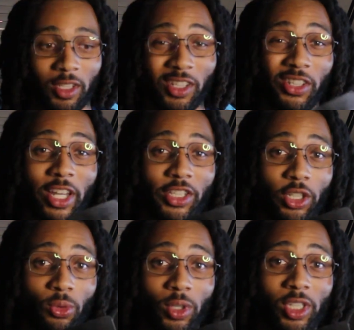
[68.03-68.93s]
This is
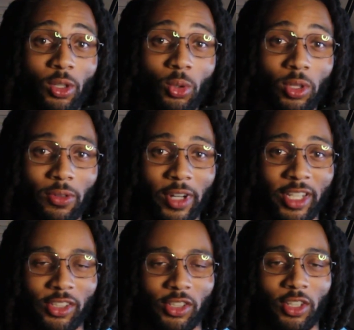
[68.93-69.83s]
actually a really cool
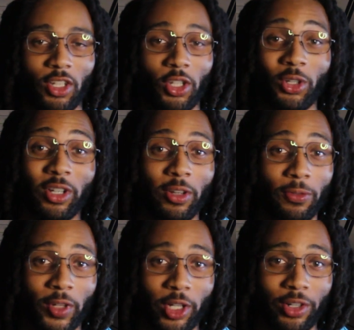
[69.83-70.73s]
device. You can
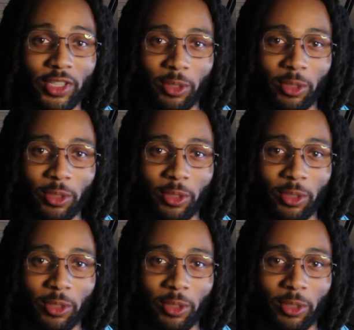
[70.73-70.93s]
configure